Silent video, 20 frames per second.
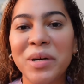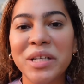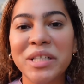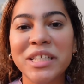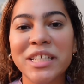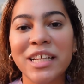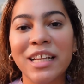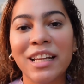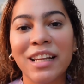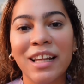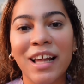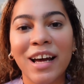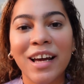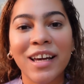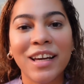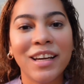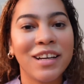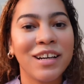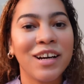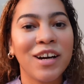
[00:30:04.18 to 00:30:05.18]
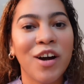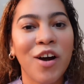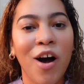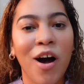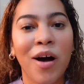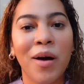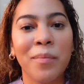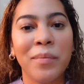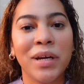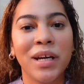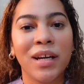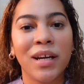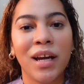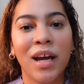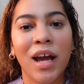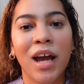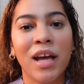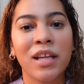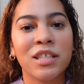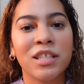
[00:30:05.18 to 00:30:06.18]
to like,
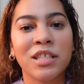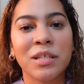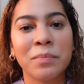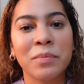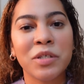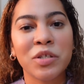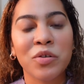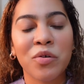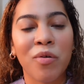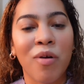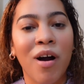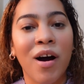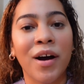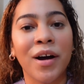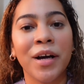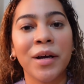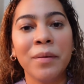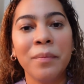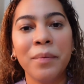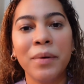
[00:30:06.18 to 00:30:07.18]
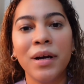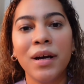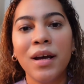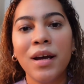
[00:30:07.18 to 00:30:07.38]
comment, and subscribe.